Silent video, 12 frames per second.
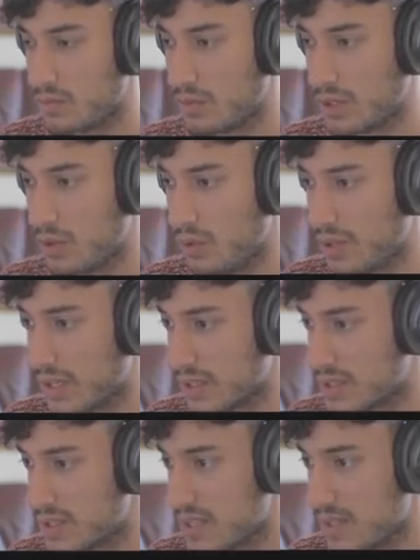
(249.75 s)

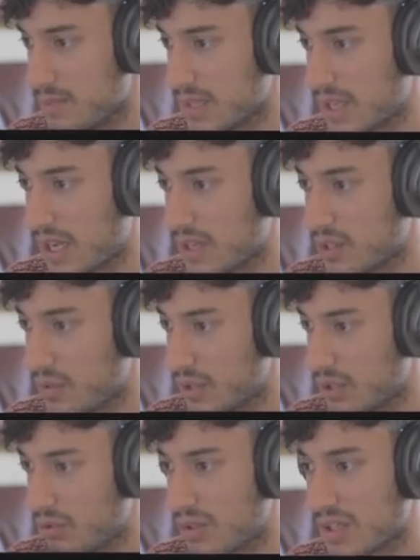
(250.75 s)
recordings the mechanical
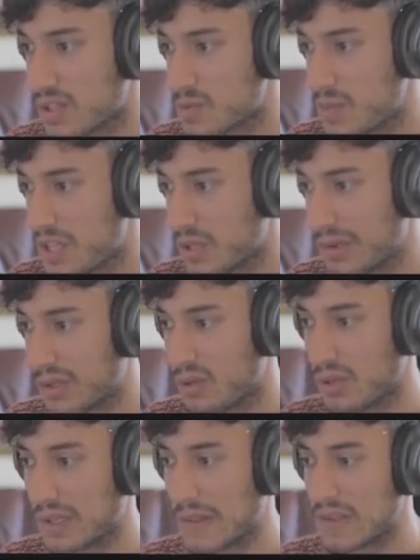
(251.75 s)
recording, the speaker
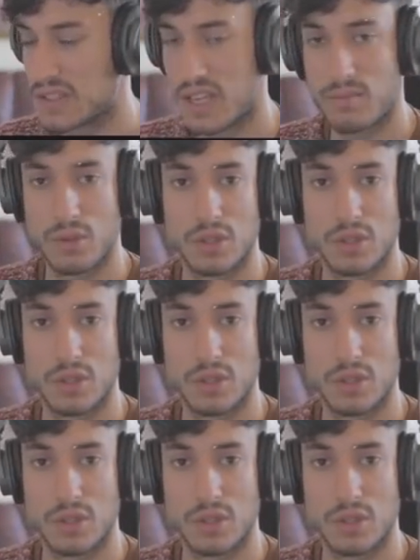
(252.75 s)
recording, and the tape